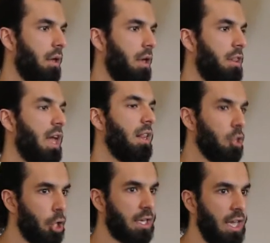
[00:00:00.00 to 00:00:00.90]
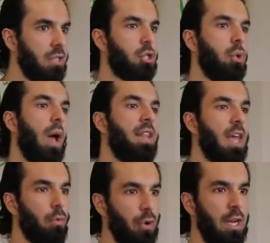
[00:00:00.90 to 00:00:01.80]
they look into and
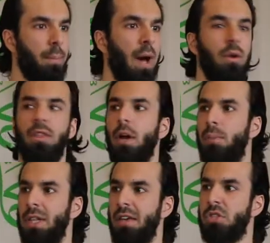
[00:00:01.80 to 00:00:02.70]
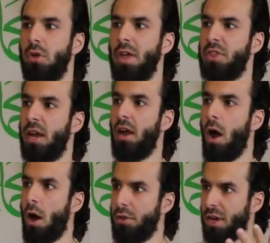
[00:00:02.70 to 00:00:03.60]
they read about their beliefs so that they
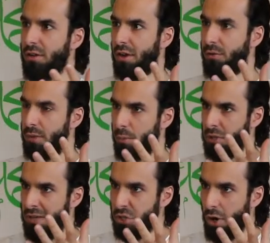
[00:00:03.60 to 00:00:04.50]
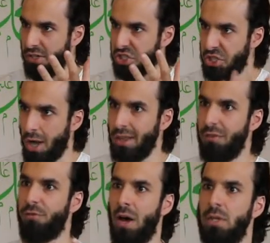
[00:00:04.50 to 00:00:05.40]
are, their, their, their beliefs are on a
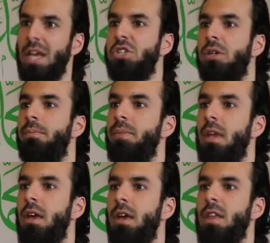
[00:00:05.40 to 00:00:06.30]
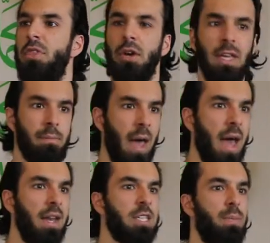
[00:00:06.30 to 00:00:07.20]
solid foundation. That their
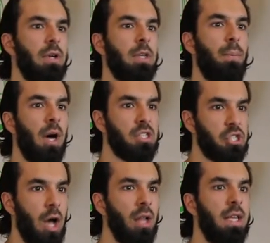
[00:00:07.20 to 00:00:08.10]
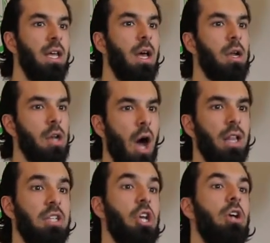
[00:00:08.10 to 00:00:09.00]
iman is built upon solid
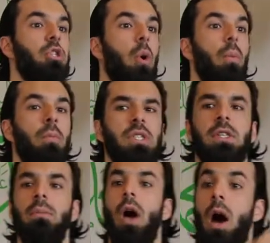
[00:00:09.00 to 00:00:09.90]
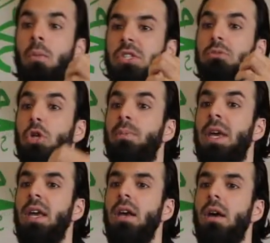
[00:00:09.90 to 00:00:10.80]
knowledge. So Muslim, a Muslim should
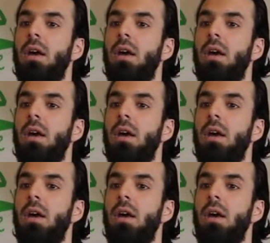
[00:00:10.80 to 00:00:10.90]
be